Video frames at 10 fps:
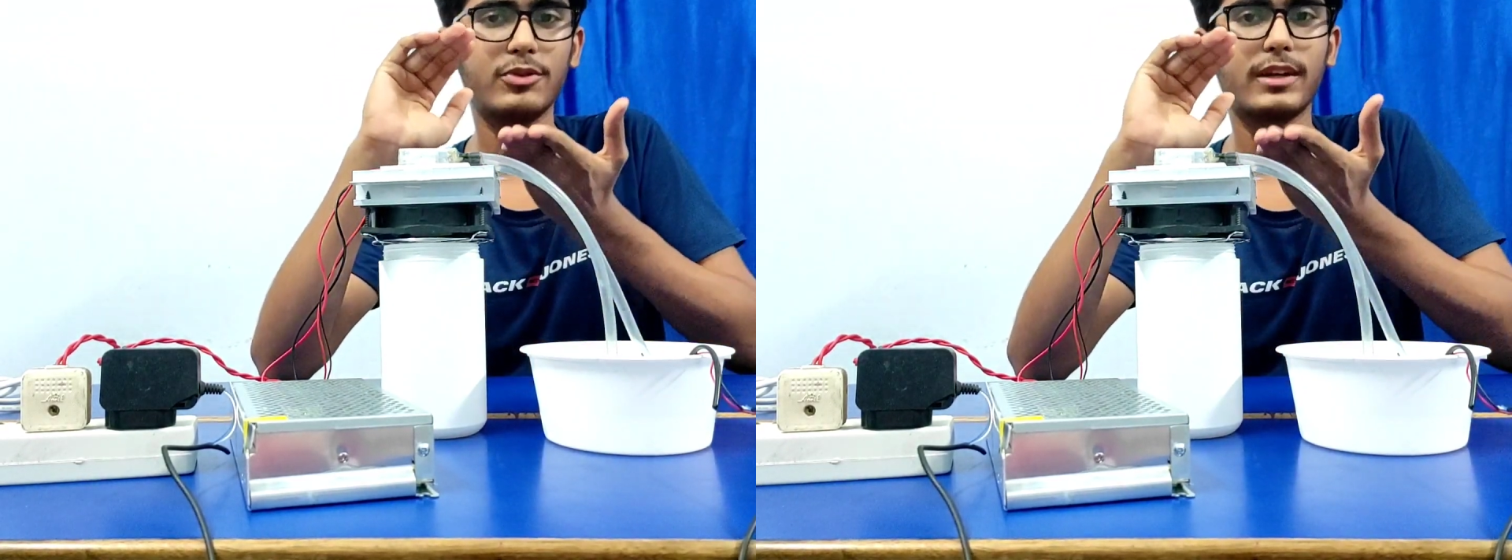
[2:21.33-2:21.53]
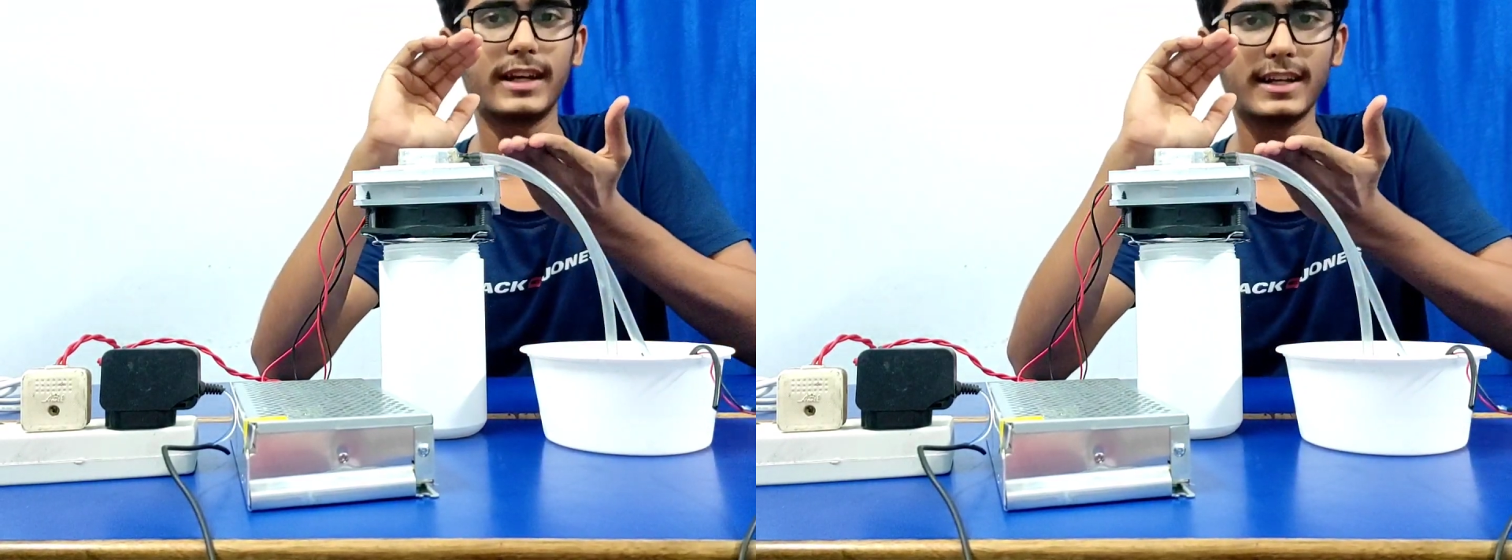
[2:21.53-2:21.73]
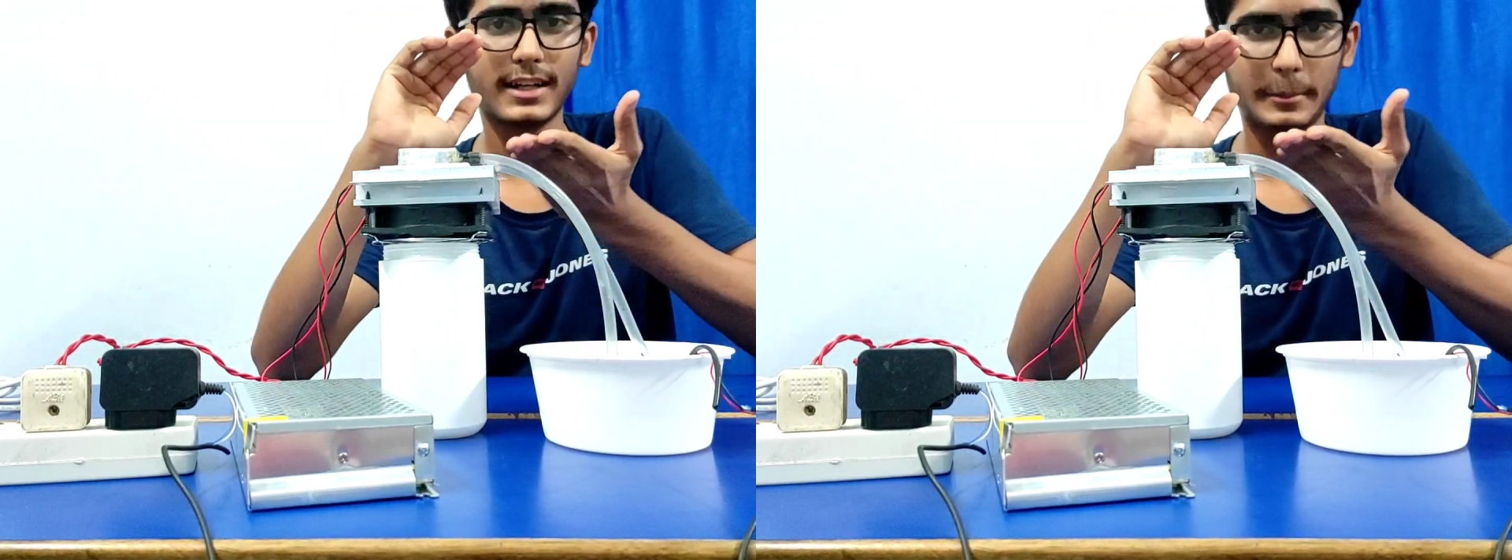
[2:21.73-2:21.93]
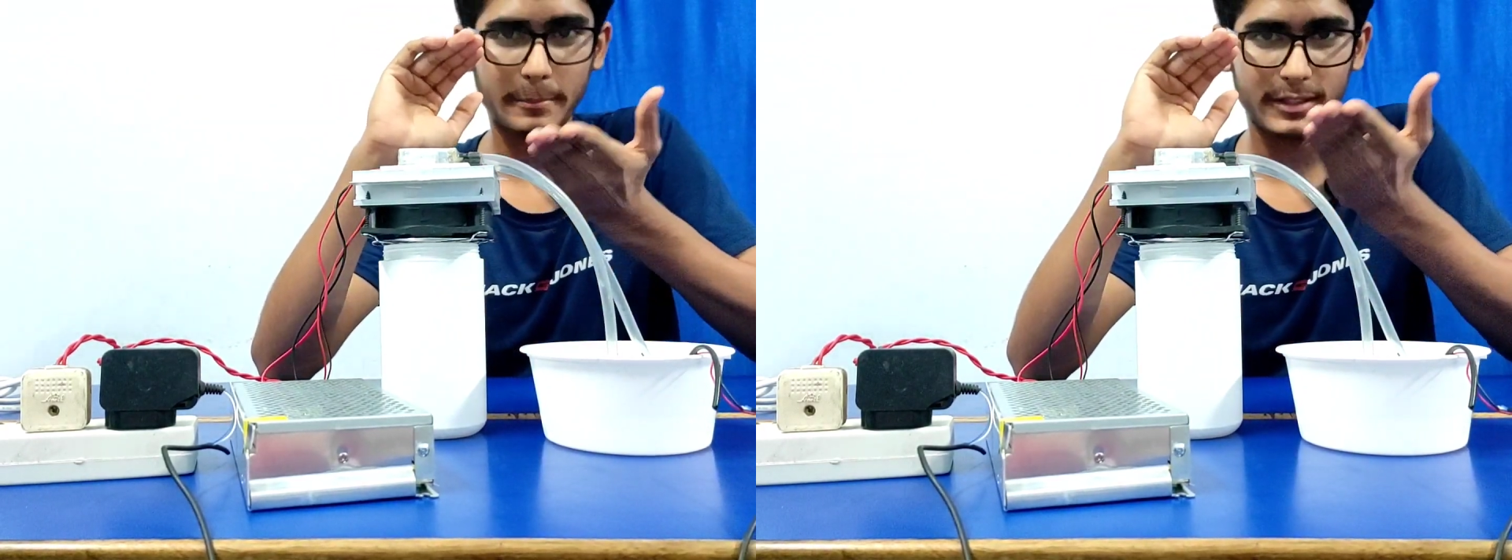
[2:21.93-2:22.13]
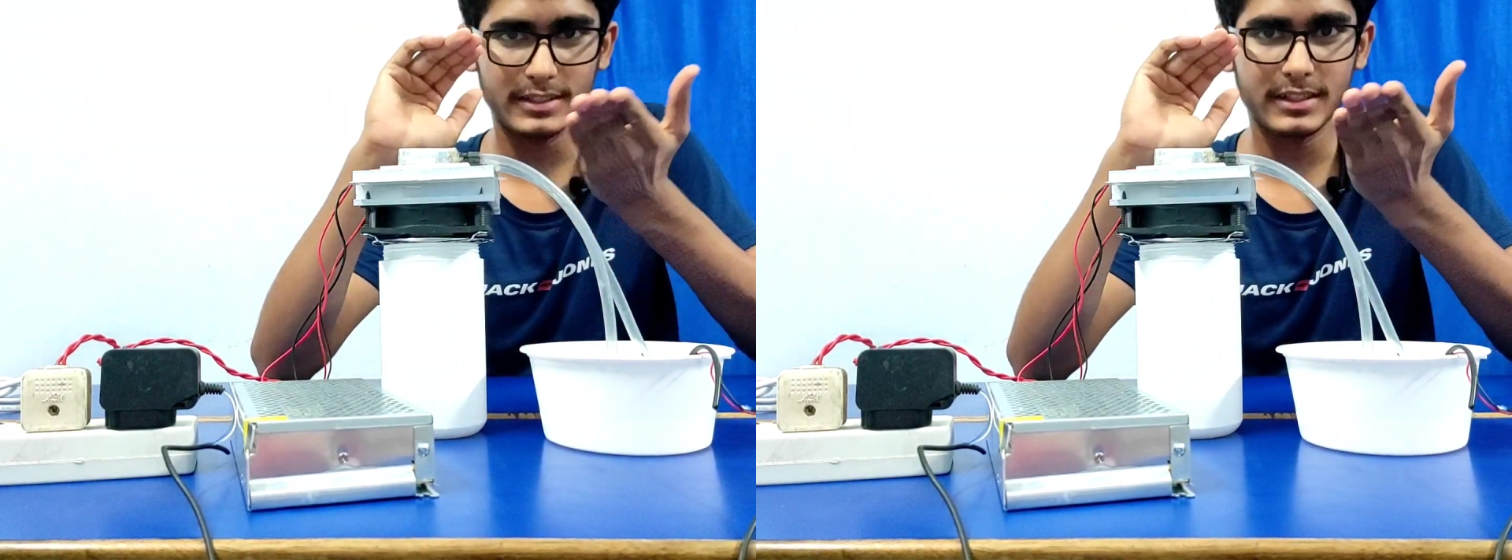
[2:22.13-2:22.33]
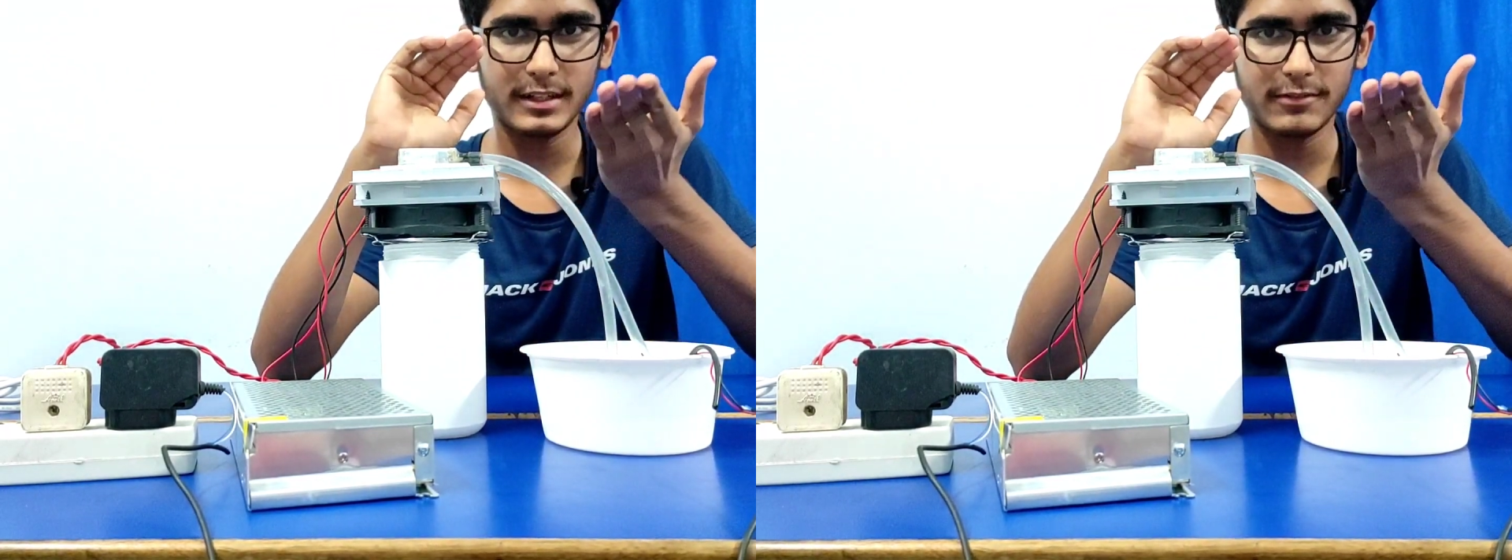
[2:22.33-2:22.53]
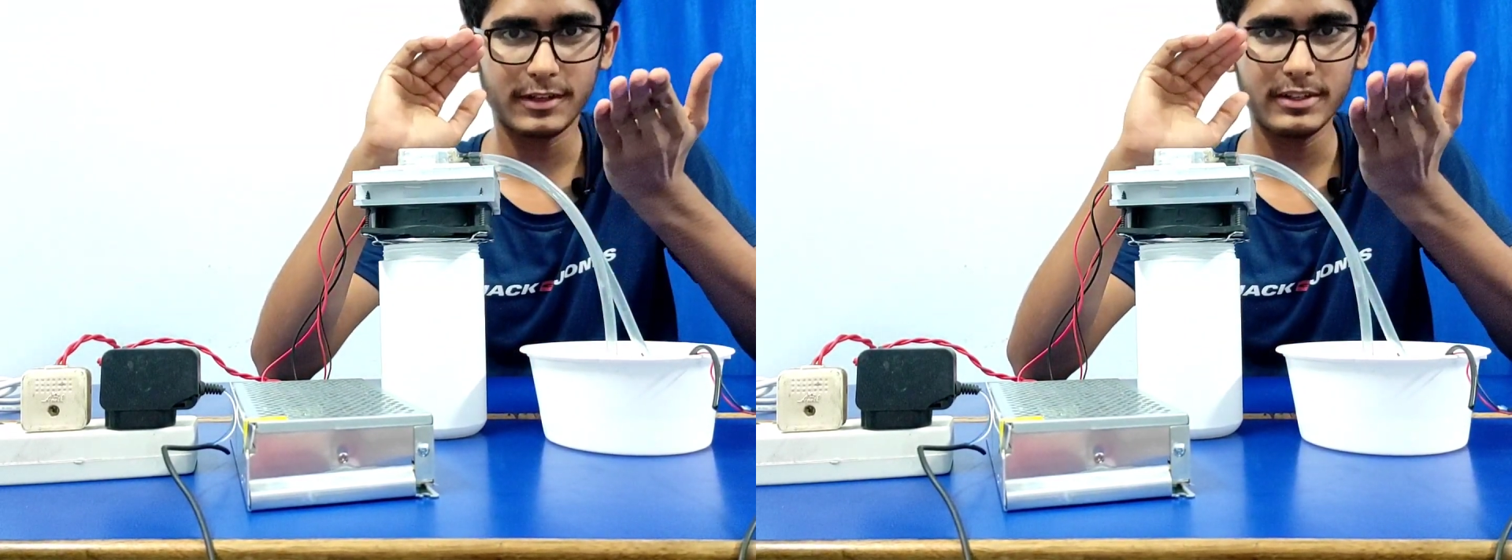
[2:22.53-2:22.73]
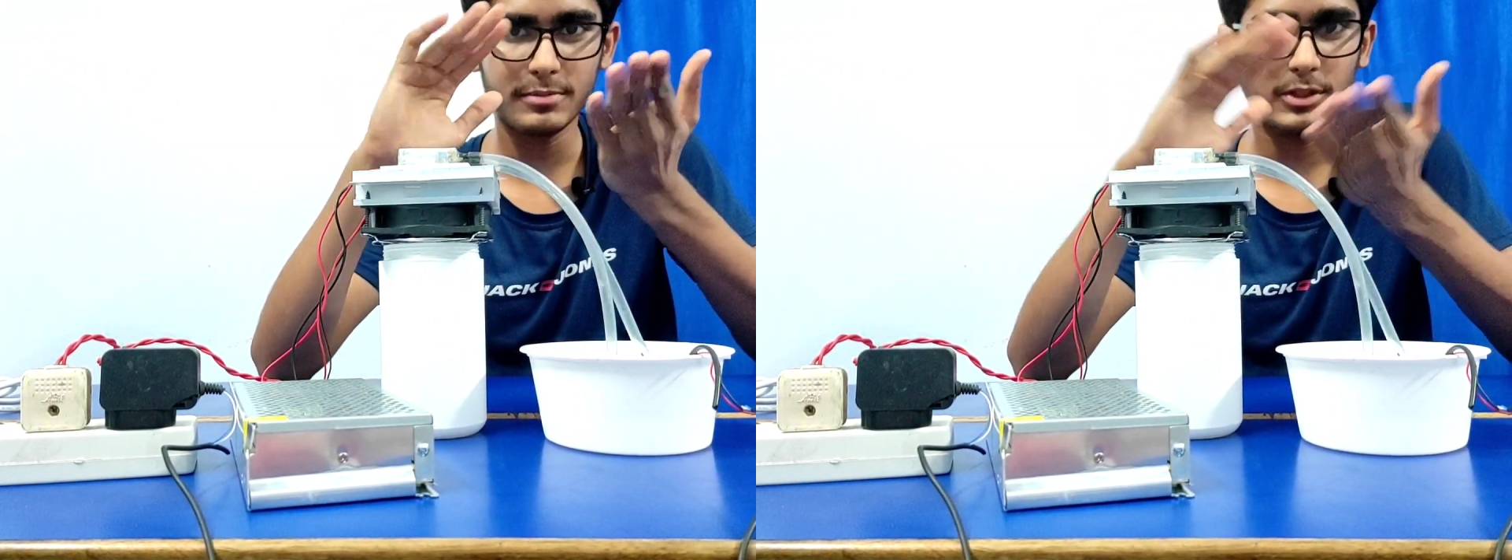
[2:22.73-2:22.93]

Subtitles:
to create a temperature difference